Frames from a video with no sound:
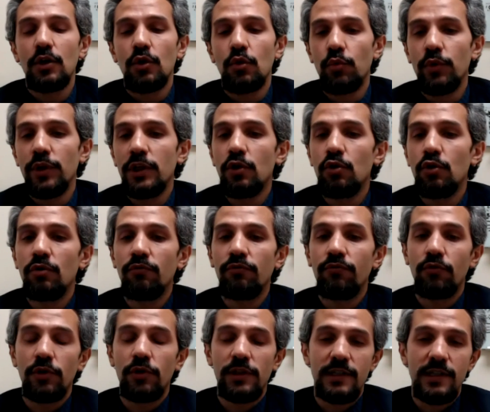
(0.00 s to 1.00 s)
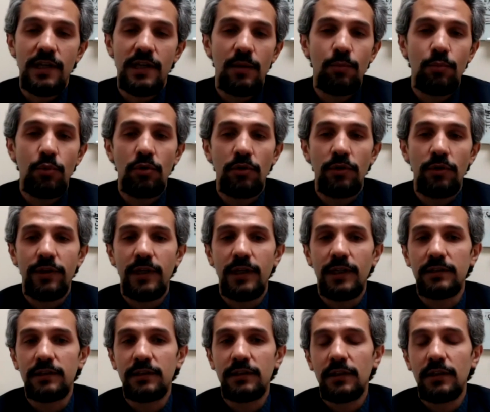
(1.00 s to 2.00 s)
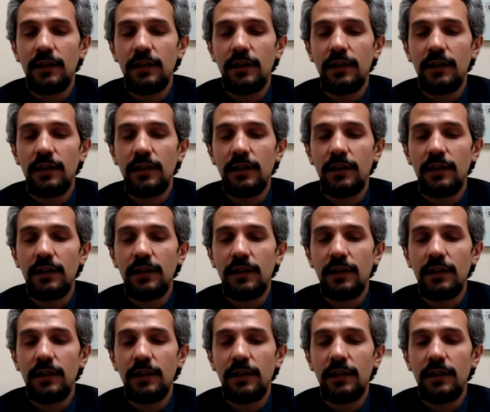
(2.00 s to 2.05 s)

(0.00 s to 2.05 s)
We know, for example, that